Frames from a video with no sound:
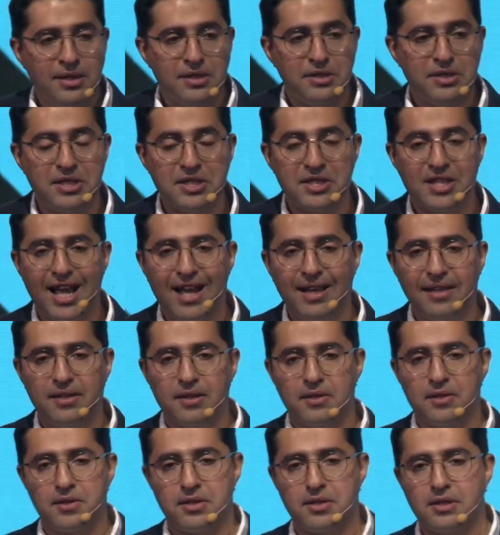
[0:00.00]

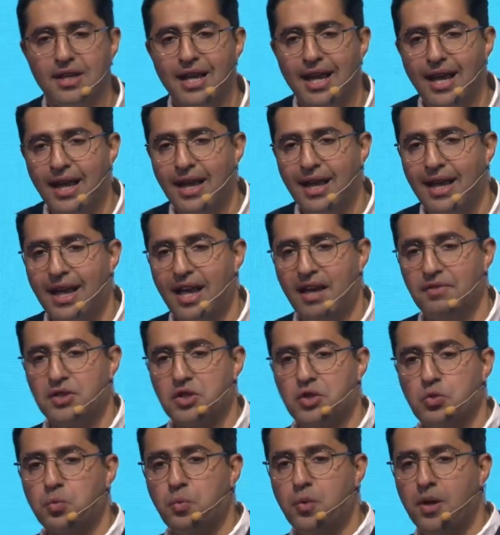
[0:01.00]
Designers have a
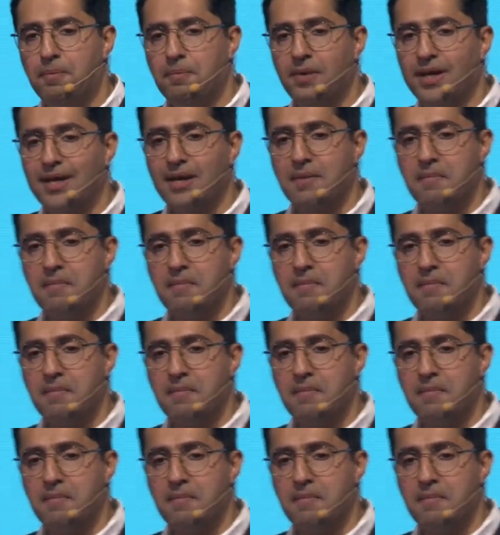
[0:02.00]
sweeping